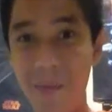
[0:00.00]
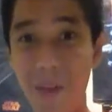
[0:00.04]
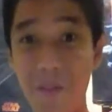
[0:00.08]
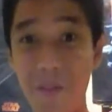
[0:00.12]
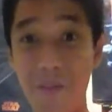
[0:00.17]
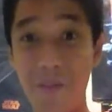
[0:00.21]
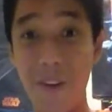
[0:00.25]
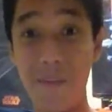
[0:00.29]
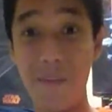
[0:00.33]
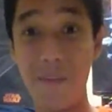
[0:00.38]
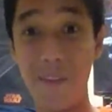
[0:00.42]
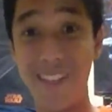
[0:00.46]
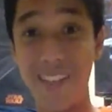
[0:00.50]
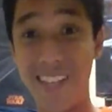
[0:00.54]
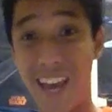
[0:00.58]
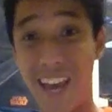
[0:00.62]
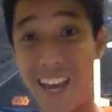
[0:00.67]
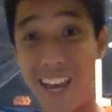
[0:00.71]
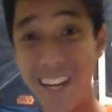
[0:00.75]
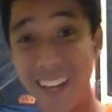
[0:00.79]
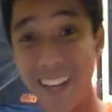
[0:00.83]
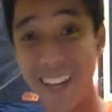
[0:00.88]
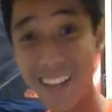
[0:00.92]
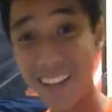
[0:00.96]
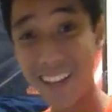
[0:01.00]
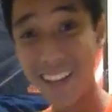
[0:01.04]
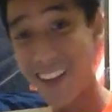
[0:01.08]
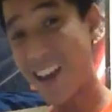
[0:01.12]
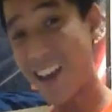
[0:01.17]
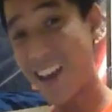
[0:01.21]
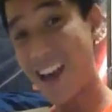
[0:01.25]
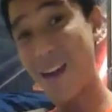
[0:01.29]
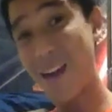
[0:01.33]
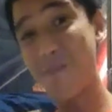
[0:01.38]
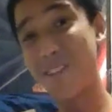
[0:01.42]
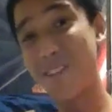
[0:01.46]
I'm not famous yet.
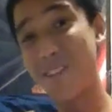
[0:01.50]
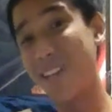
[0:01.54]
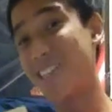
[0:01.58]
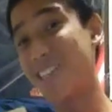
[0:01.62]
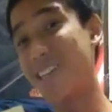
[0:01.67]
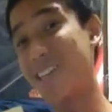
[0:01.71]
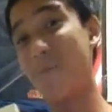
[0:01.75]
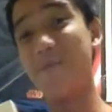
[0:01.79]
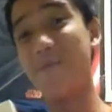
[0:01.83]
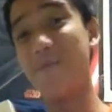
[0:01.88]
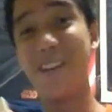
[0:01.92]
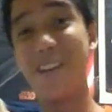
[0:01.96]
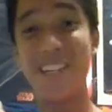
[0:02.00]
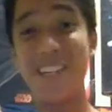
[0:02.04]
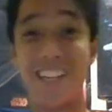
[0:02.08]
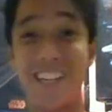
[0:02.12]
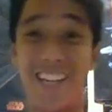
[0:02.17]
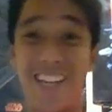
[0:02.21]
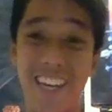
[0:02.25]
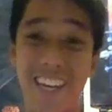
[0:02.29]
I'm just I'm just a